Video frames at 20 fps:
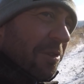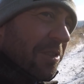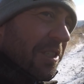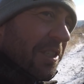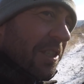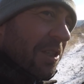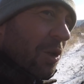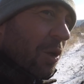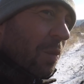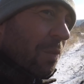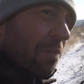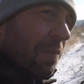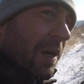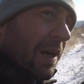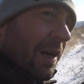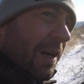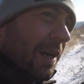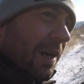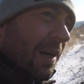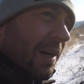
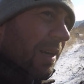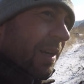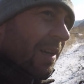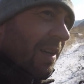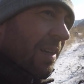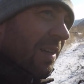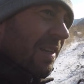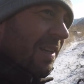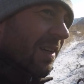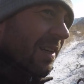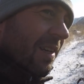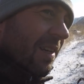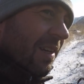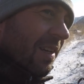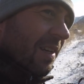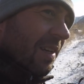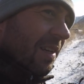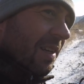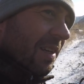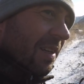Sinopah,
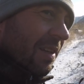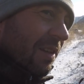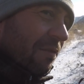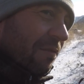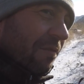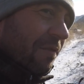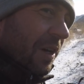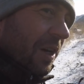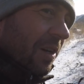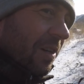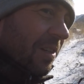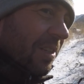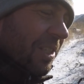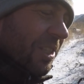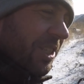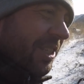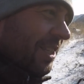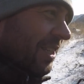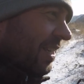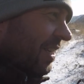the
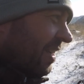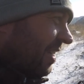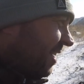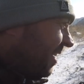fox,